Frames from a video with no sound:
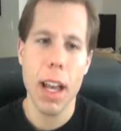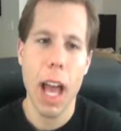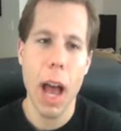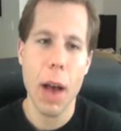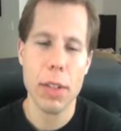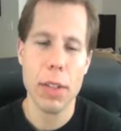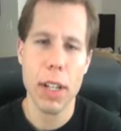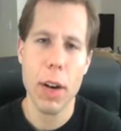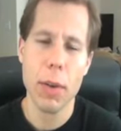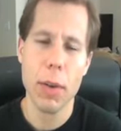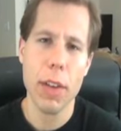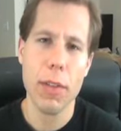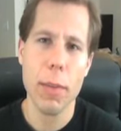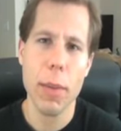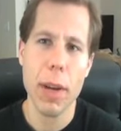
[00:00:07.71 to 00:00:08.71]
How's it going,
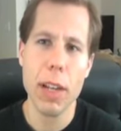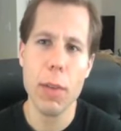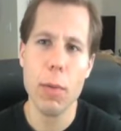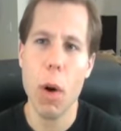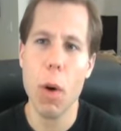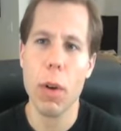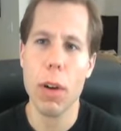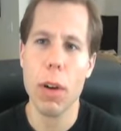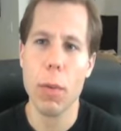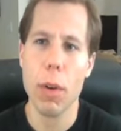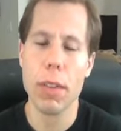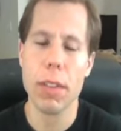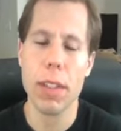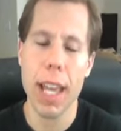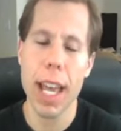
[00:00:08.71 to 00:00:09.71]
everybody? Welcome
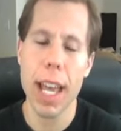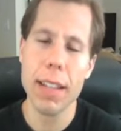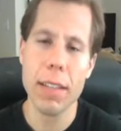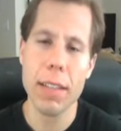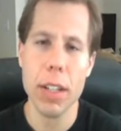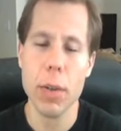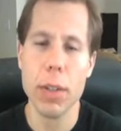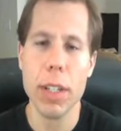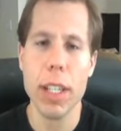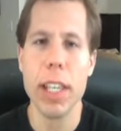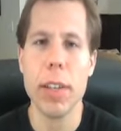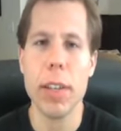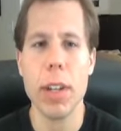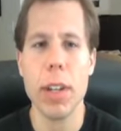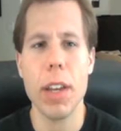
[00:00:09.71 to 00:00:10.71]
once again to
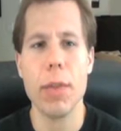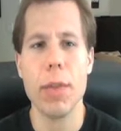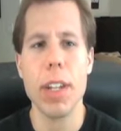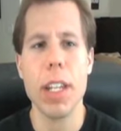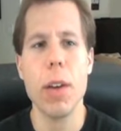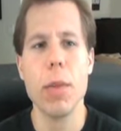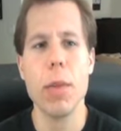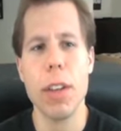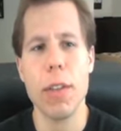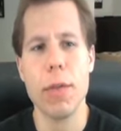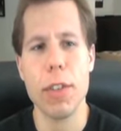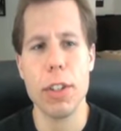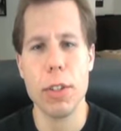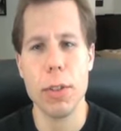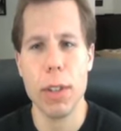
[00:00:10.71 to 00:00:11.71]
NoDQ&AV video, the
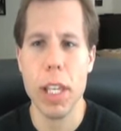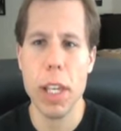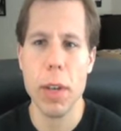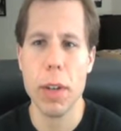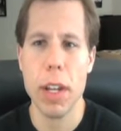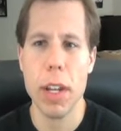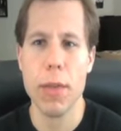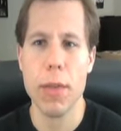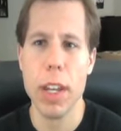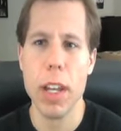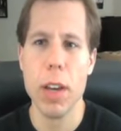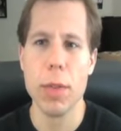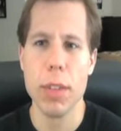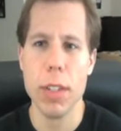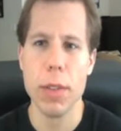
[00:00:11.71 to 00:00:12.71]
official Q&A
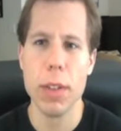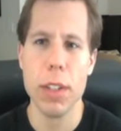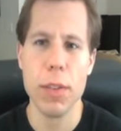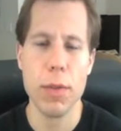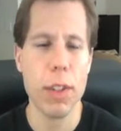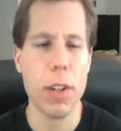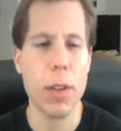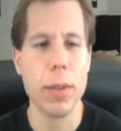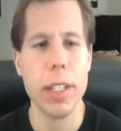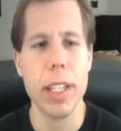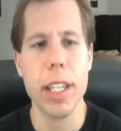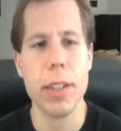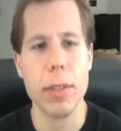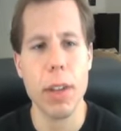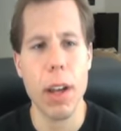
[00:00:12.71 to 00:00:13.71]
video series for
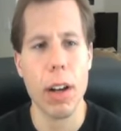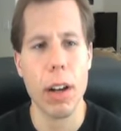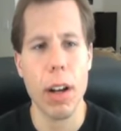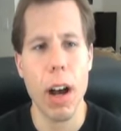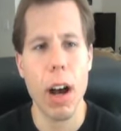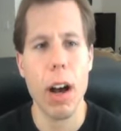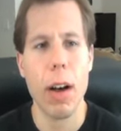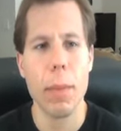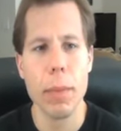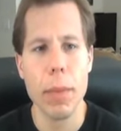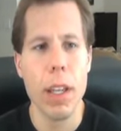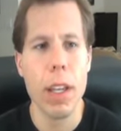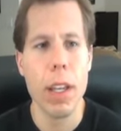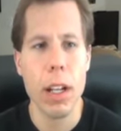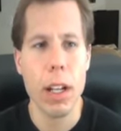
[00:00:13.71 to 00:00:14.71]
NoDQ.com.
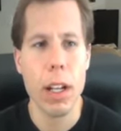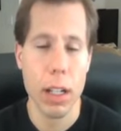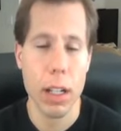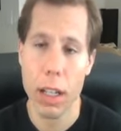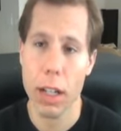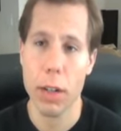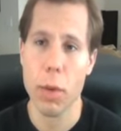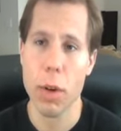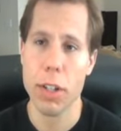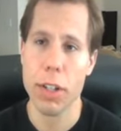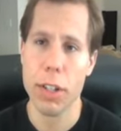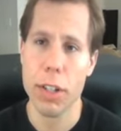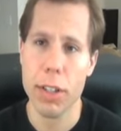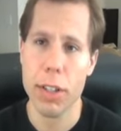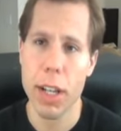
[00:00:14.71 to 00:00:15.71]
Got a lot of
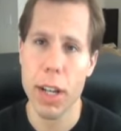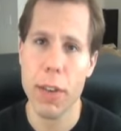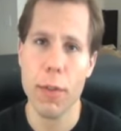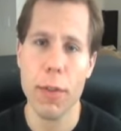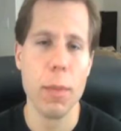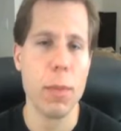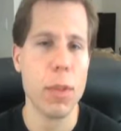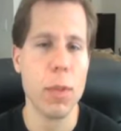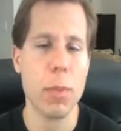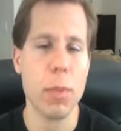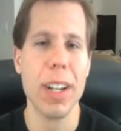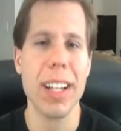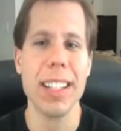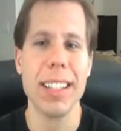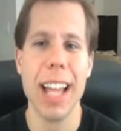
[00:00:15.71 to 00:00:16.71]
questions here from
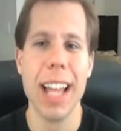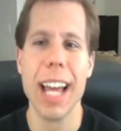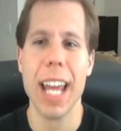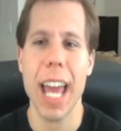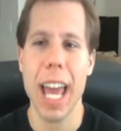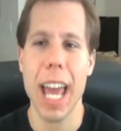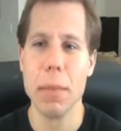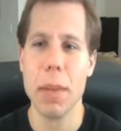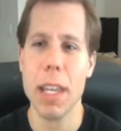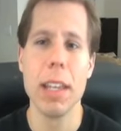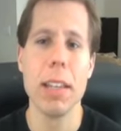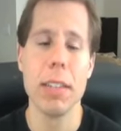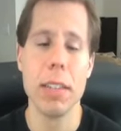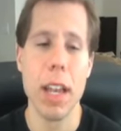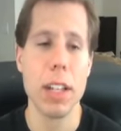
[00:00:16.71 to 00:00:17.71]

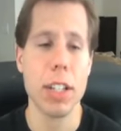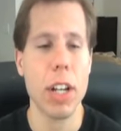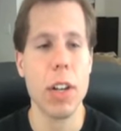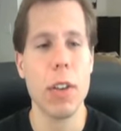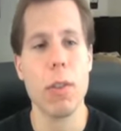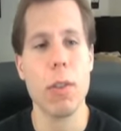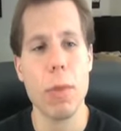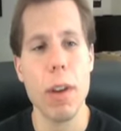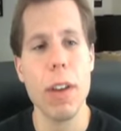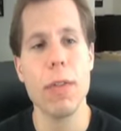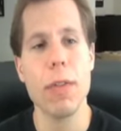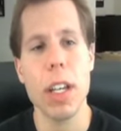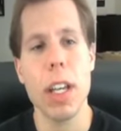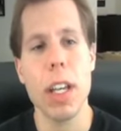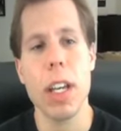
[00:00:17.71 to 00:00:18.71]

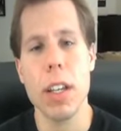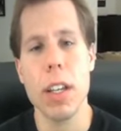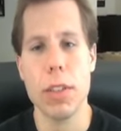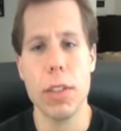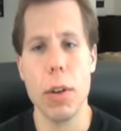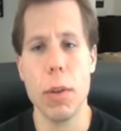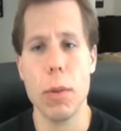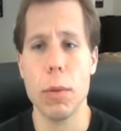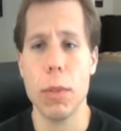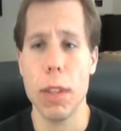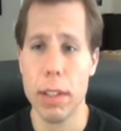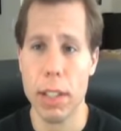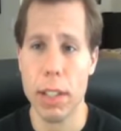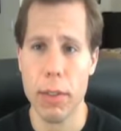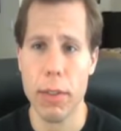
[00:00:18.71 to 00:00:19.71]
spring.me/AaronRift, so
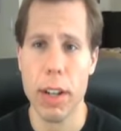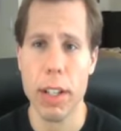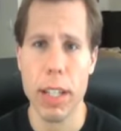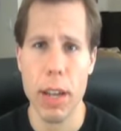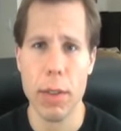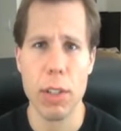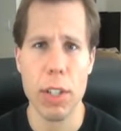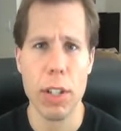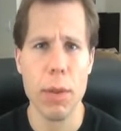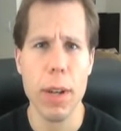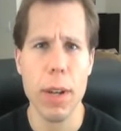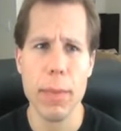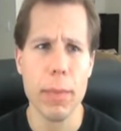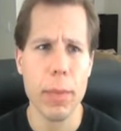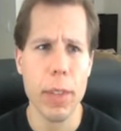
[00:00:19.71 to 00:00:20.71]
let's get right down to it.